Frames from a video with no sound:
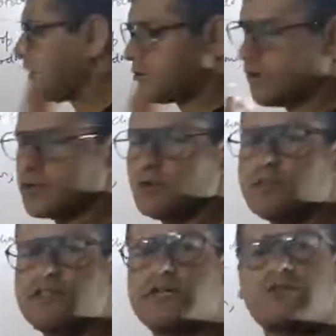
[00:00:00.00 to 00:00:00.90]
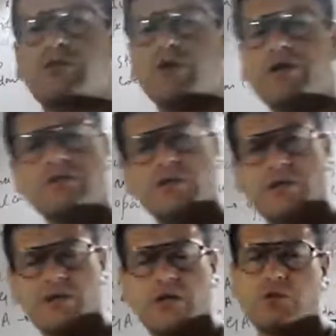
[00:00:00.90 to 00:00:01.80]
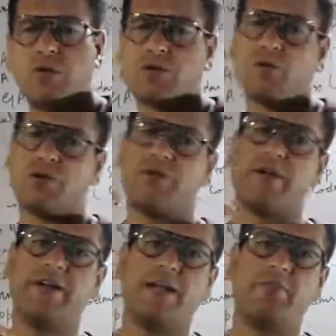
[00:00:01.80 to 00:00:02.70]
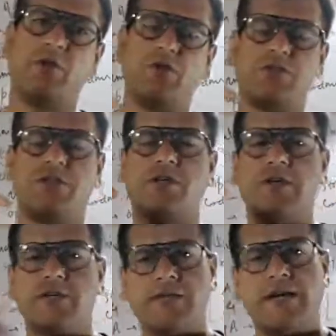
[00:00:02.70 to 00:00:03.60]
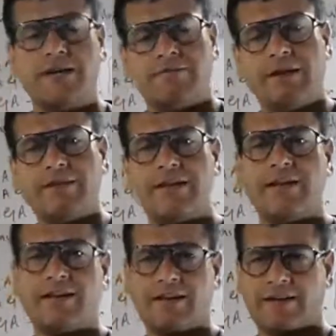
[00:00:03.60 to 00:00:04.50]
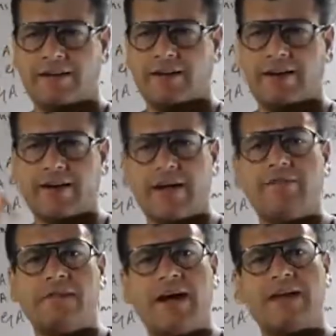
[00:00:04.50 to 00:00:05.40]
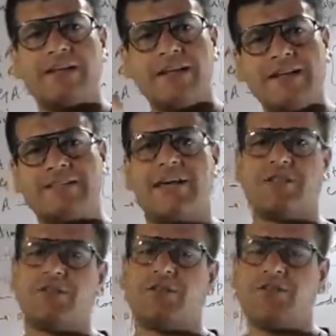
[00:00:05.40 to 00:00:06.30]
called as nonsense codons. They do not code for any amino acid. That when they arrive at the A site,